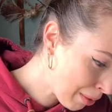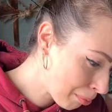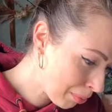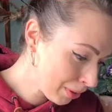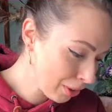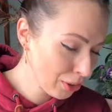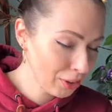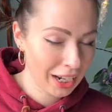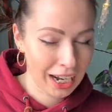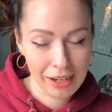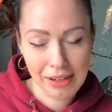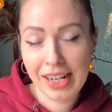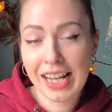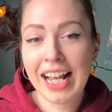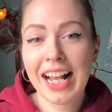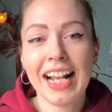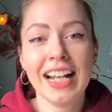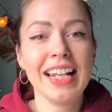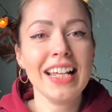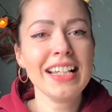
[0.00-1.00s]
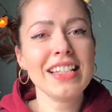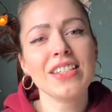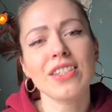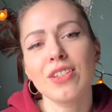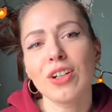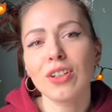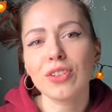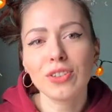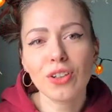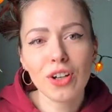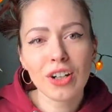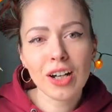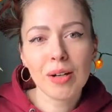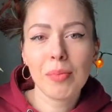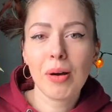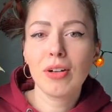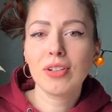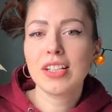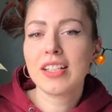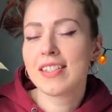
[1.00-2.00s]
But okay, let's not talk
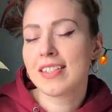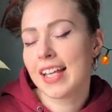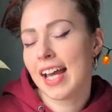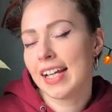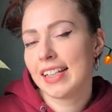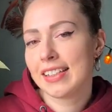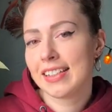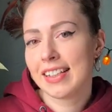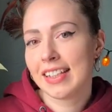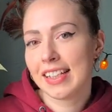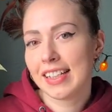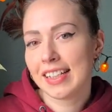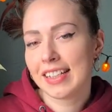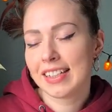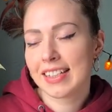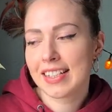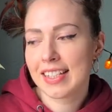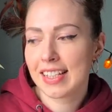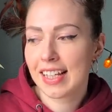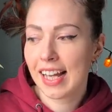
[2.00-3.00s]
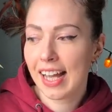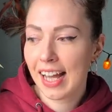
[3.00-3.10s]
about the sad things.